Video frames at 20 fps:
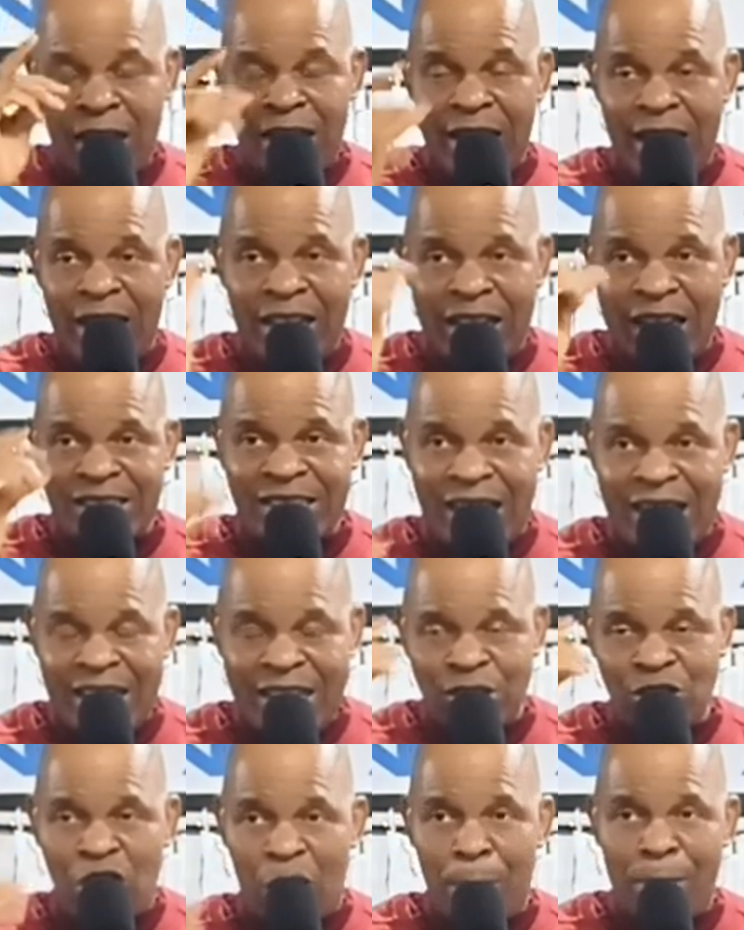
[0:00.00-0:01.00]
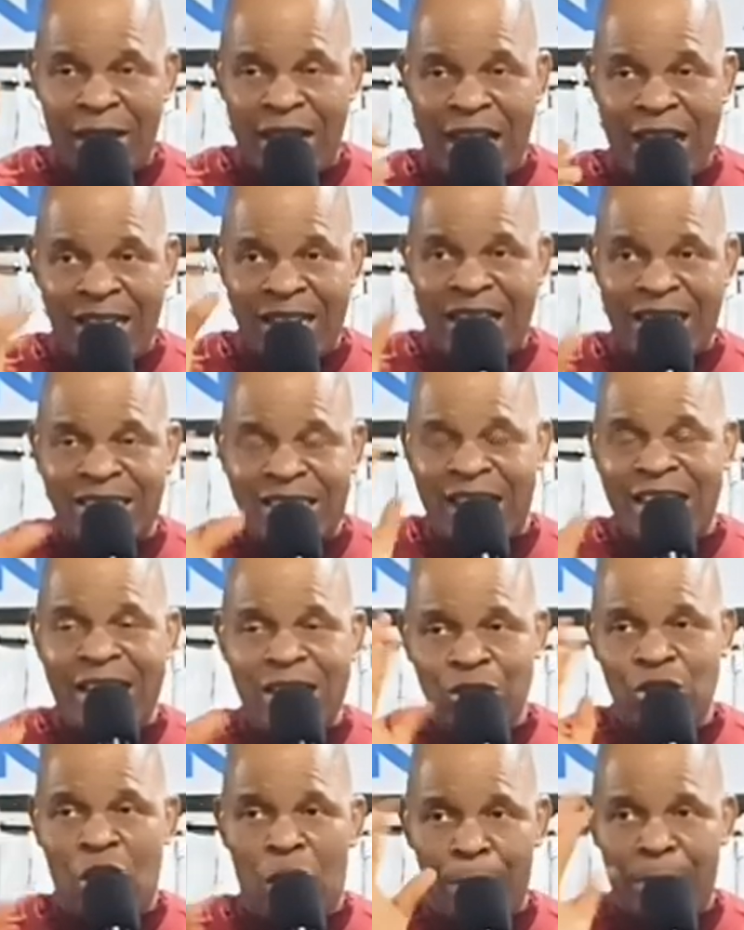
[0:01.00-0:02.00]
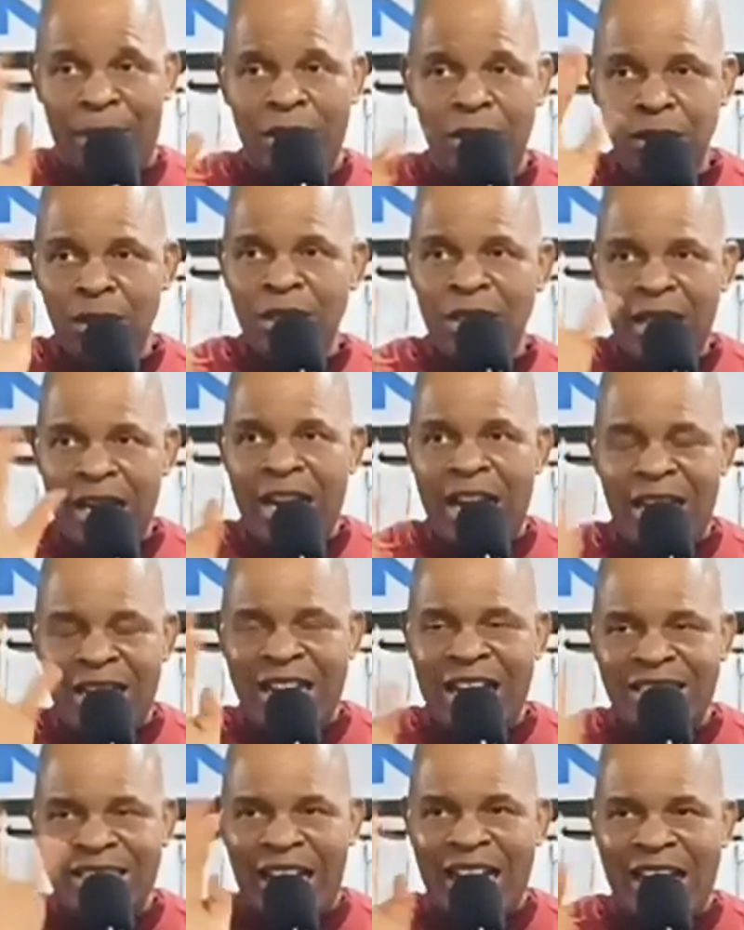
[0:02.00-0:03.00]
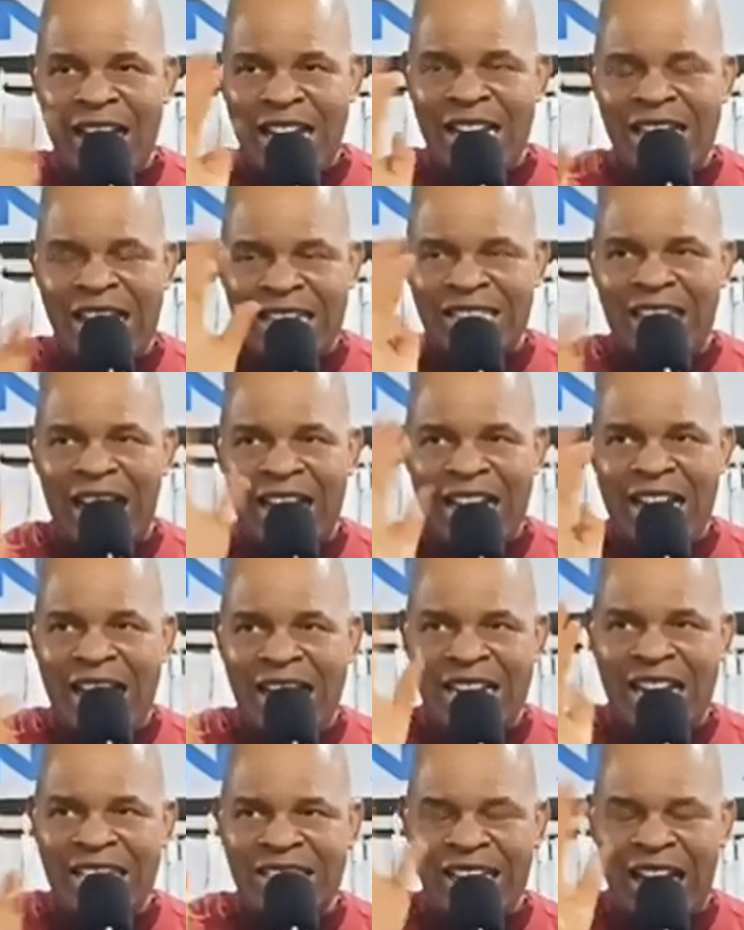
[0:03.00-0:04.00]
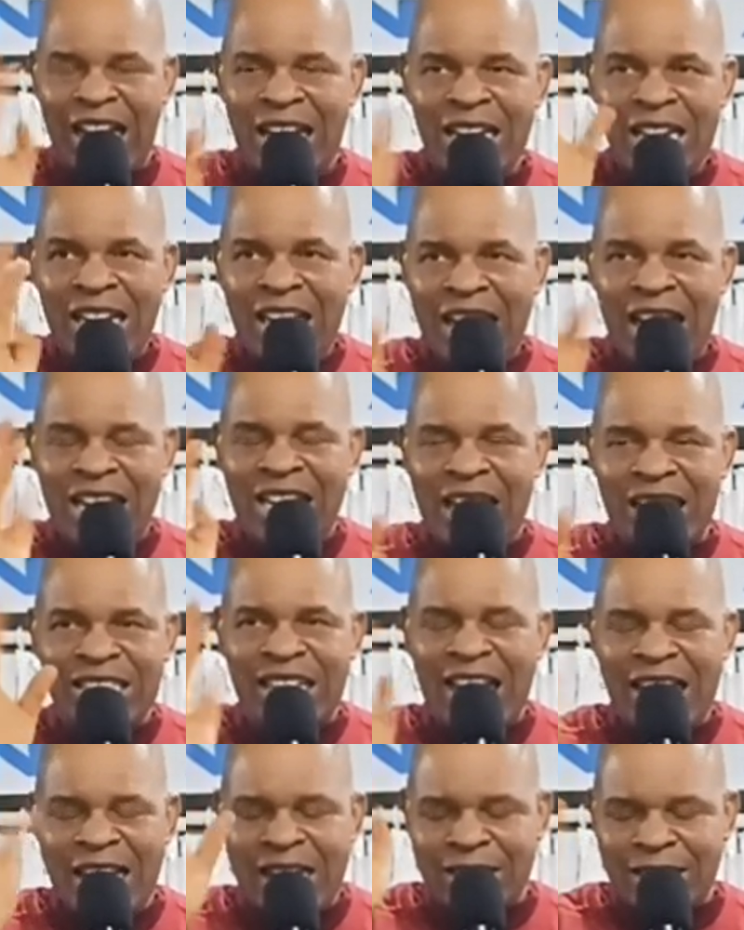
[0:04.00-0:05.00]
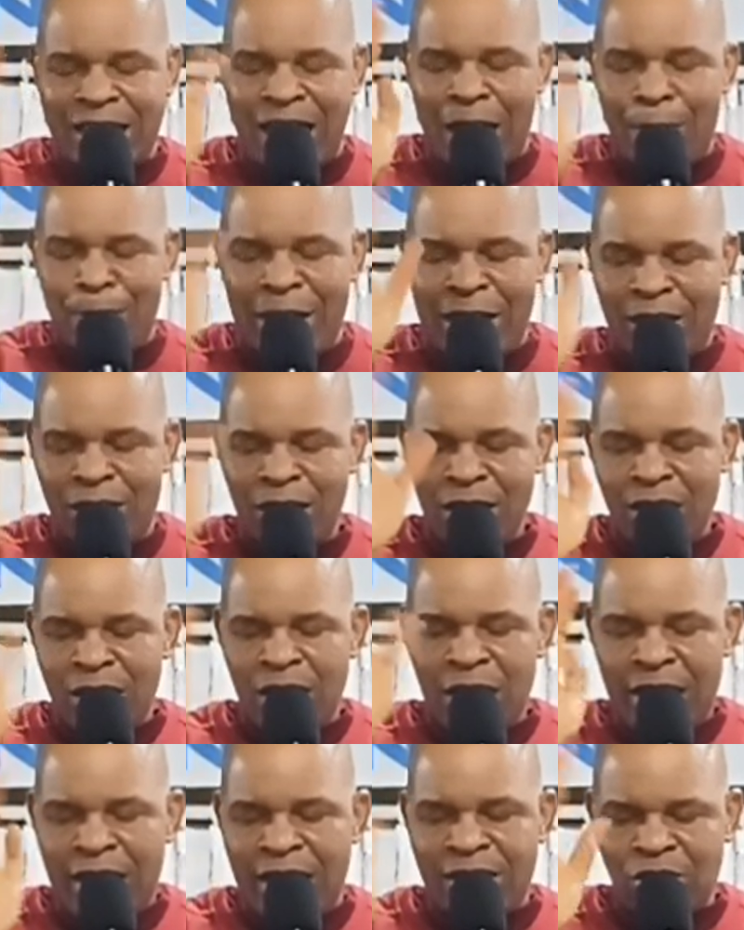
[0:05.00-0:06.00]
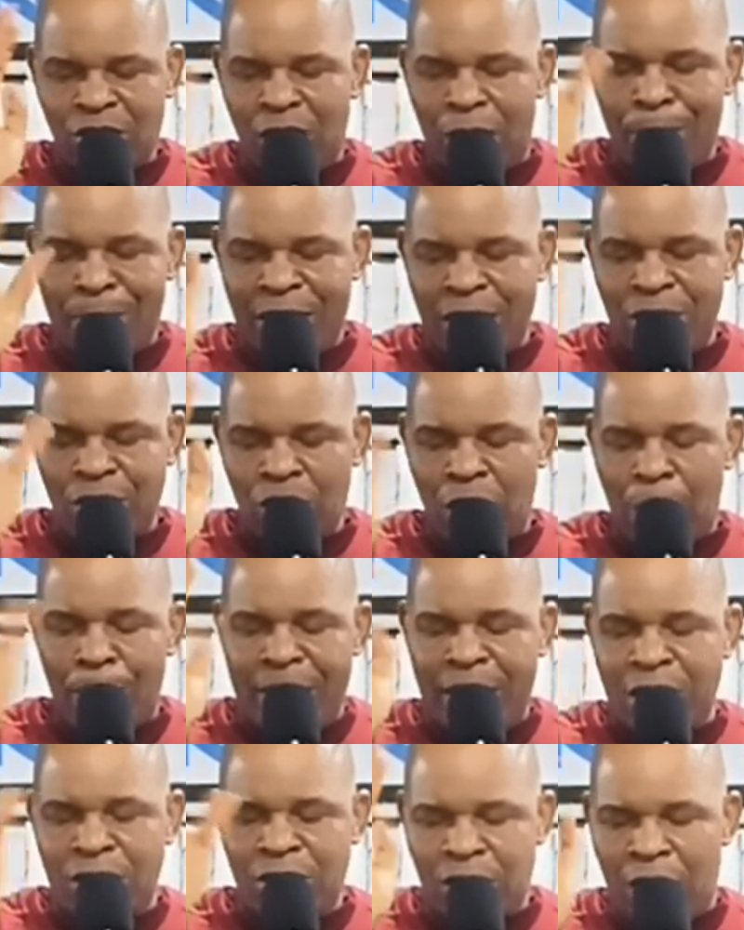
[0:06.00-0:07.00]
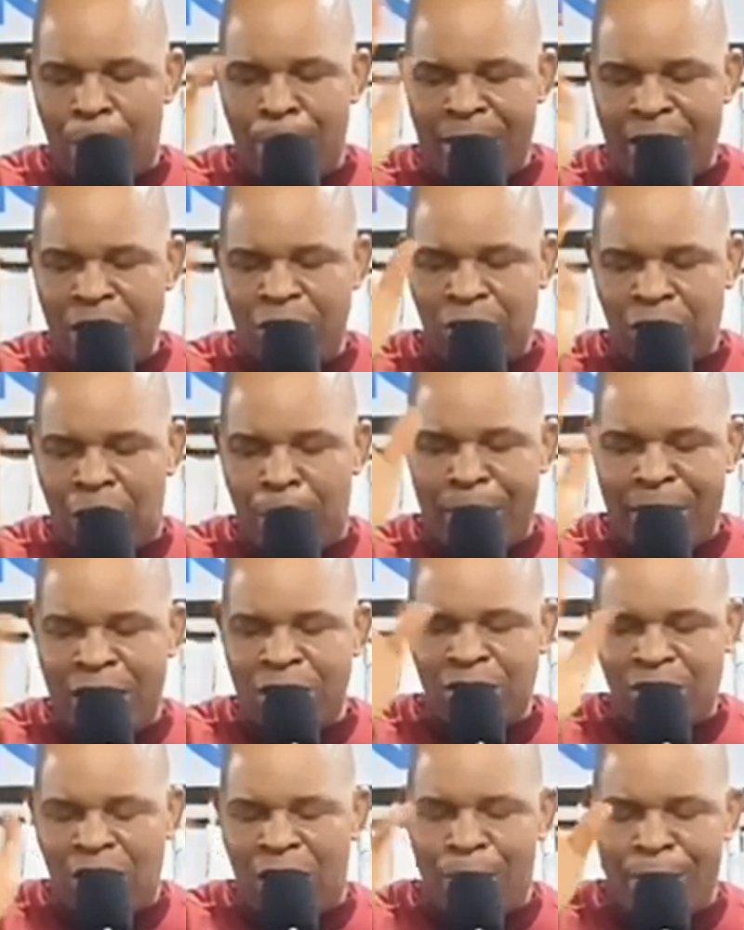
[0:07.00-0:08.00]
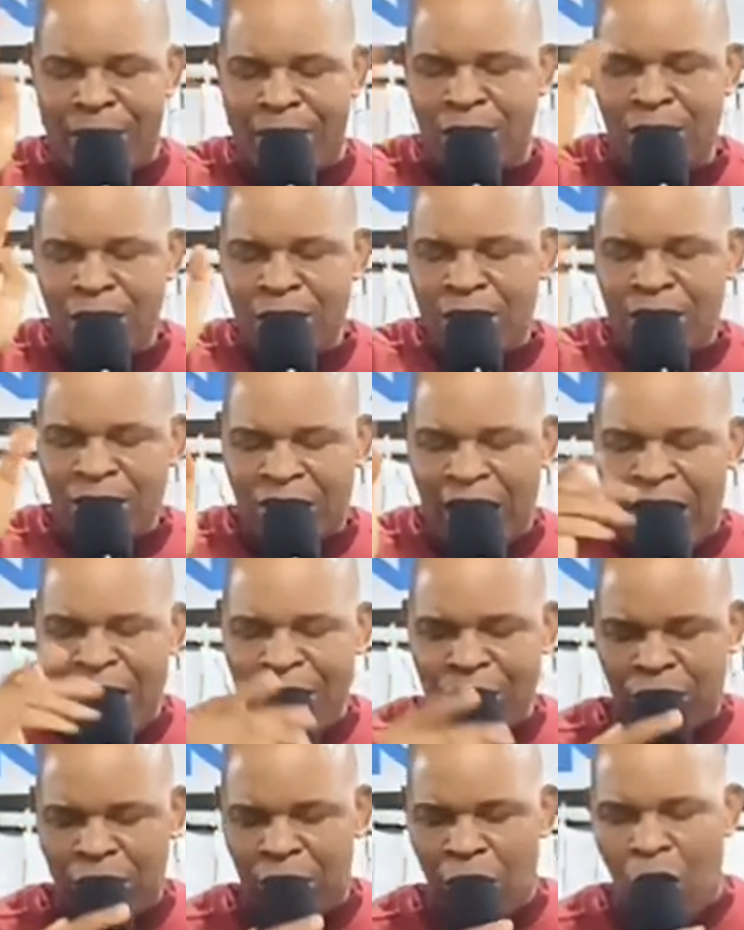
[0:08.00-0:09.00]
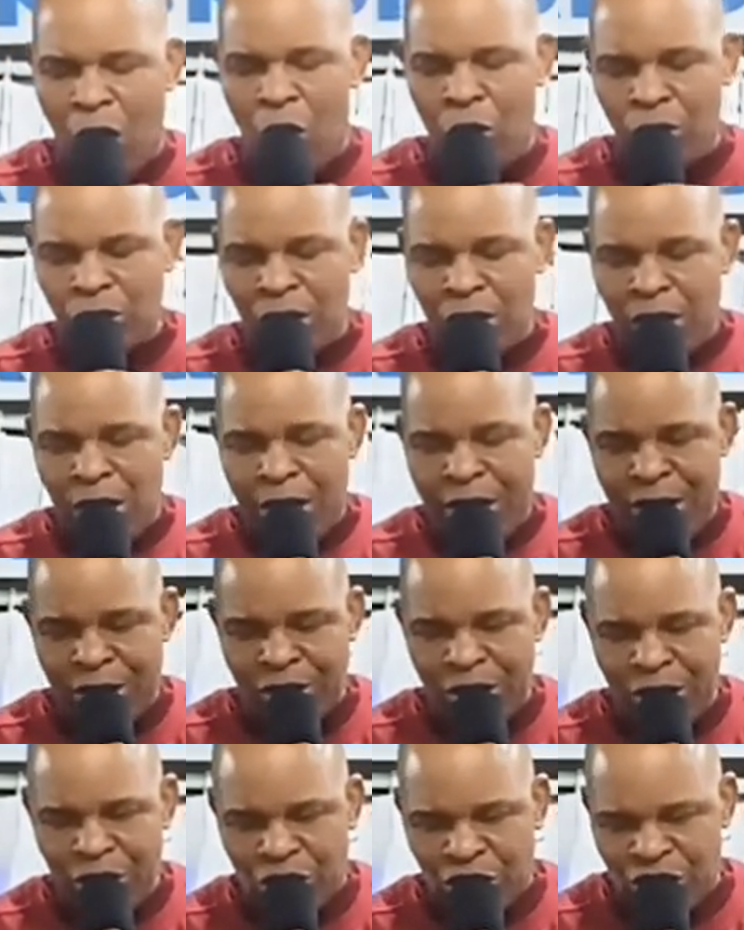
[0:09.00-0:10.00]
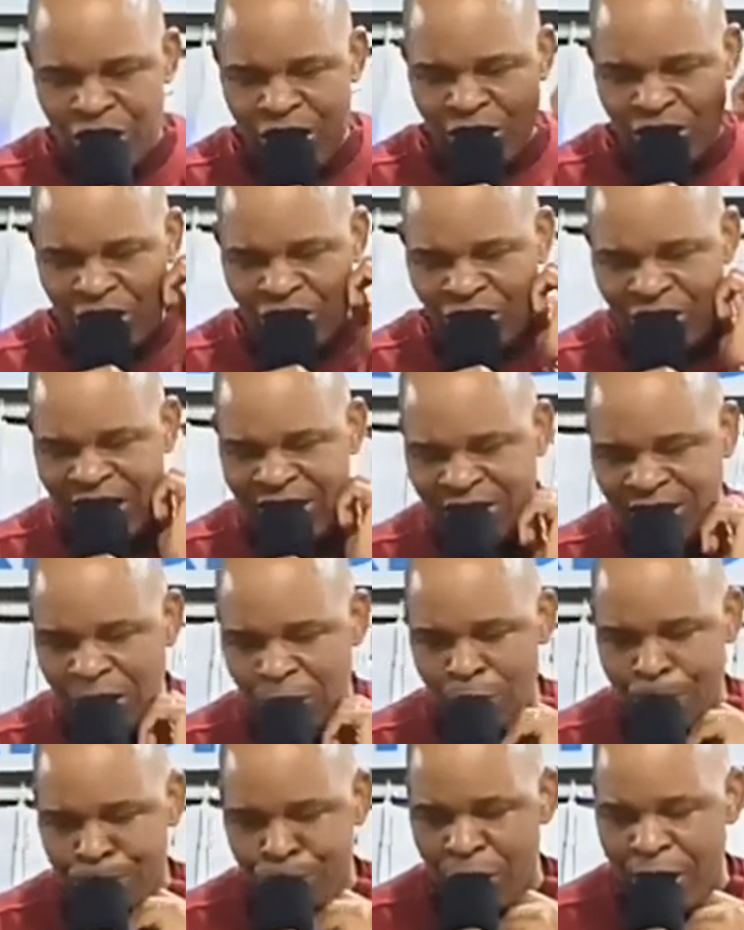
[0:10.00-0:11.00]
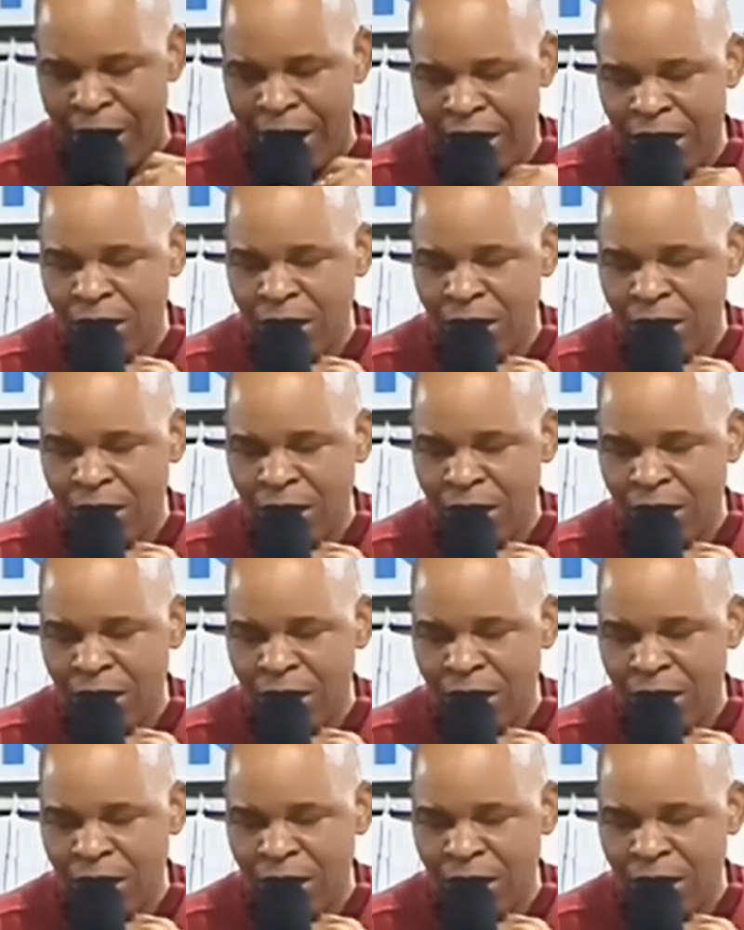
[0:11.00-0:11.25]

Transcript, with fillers: A letter is coming. A letter is coming. A letter, a letter, a letter, a letter is coming. It's coming. It's coming. It's coming. It's coming. It's coming. Thank you, Lord. It's in Jesus Christ. name we pray.